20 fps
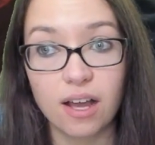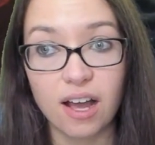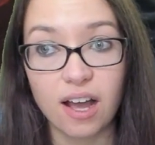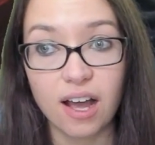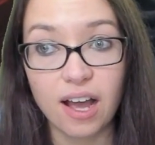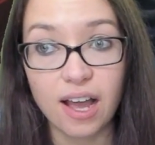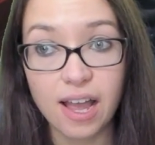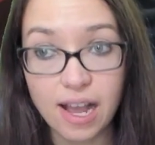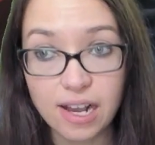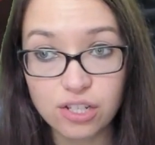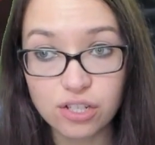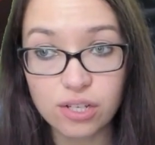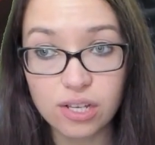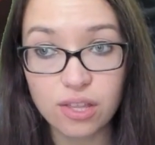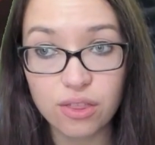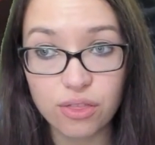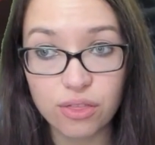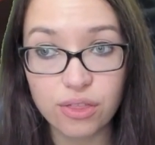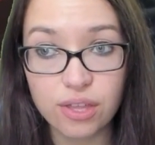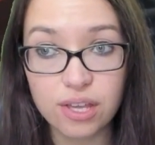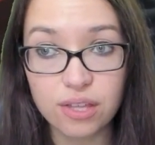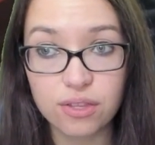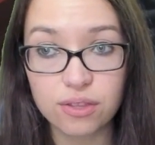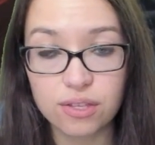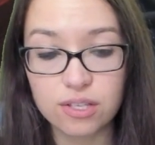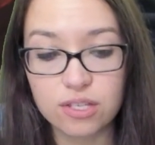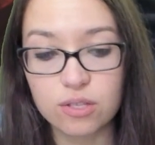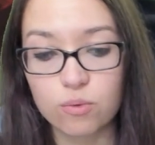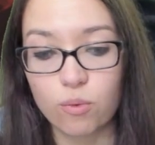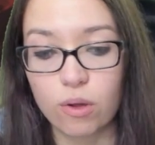I actually think that
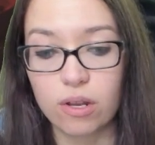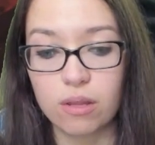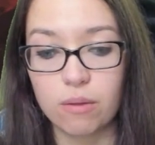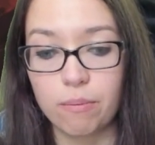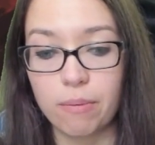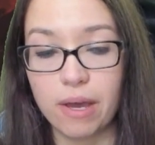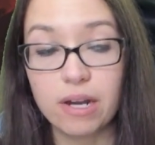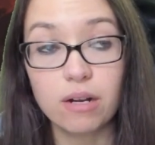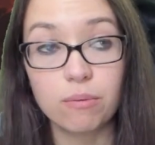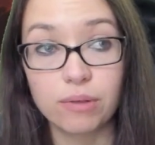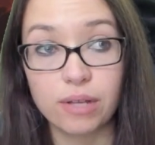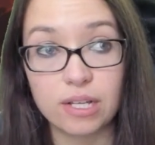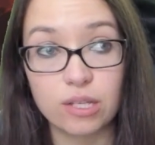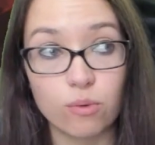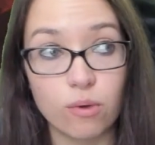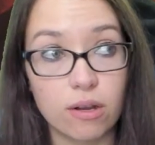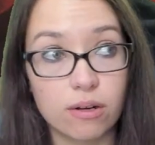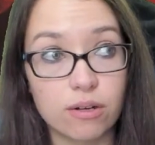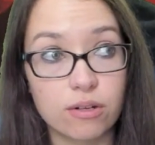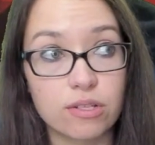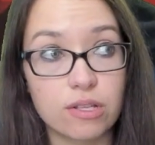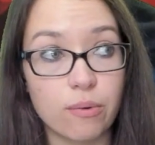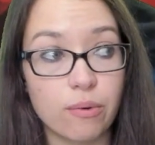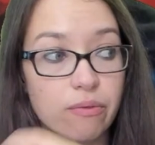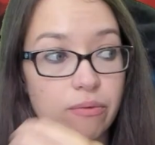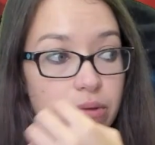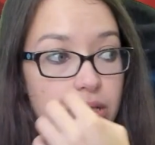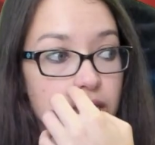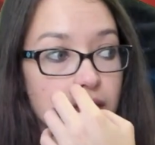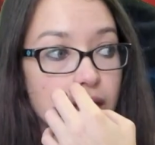this is one of the better Planeswalkers that we've
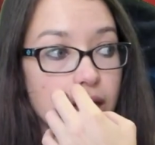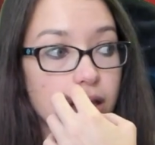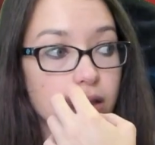been seeing.